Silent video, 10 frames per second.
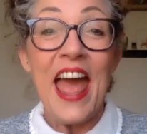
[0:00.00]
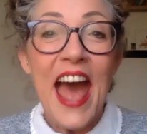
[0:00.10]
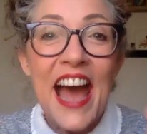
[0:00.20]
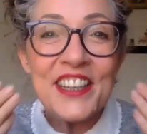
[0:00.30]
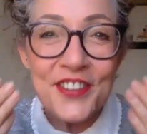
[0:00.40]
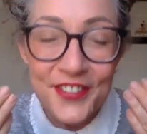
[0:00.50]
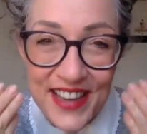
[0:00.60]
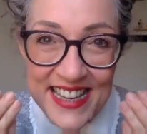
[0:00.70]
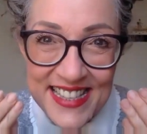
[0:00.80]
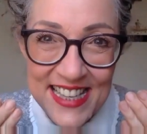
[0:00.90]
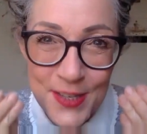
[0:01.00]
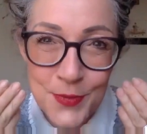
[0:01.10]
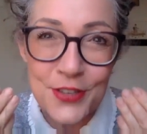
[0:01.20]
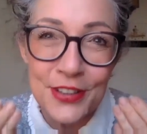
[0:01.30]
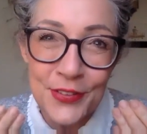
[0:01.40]
and your faces
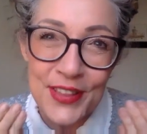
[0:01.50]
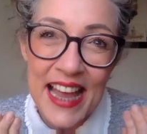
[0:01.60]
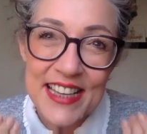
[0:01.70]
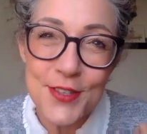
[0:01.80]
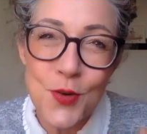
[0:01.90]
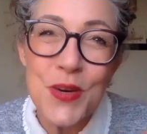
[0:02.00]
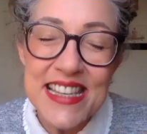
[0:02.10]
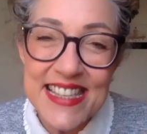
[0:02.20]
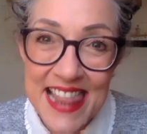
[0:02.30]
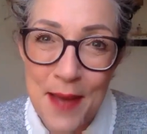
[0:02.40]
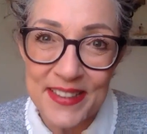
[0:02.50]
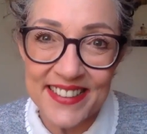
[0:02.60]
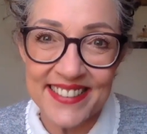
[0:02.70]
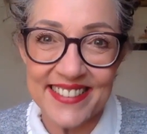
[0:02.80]
would have looked like a squeezed lemon.